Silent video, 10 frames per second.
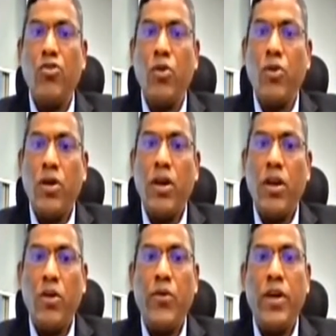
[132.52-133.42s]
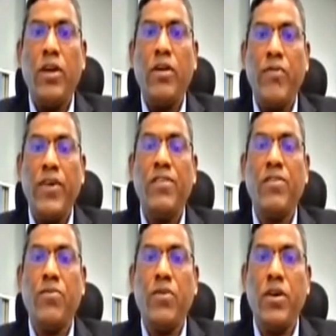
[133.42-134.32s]
So overall, we are in a
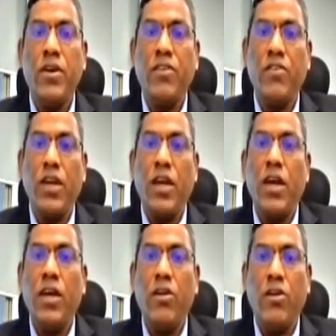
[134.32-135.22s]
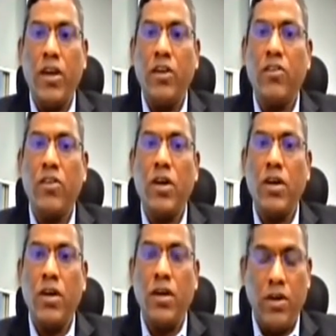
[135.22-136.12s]
phase of earnings decline or earnings
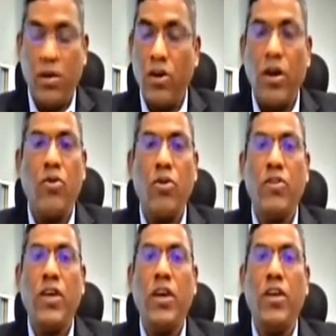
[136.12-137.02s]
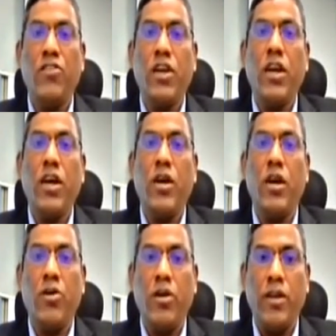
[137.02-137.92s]
cut. I would not say earnings decline,
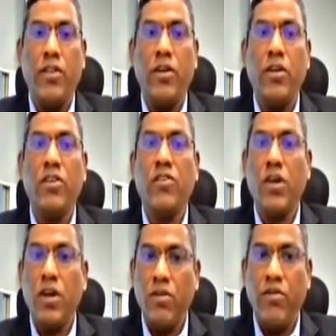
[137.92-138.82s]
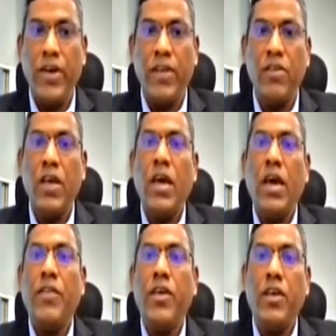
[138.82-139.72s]
or rather earnings cut phase.
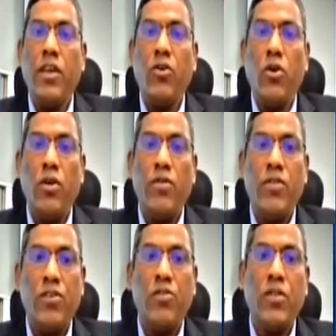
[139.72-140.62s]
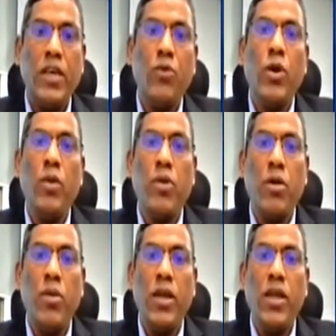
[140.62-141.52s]
I think all of this thing will
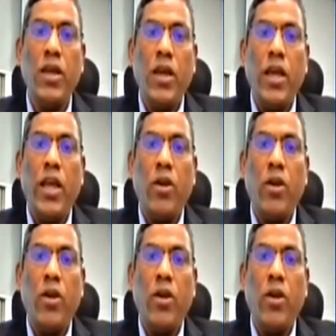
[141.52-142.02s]
probably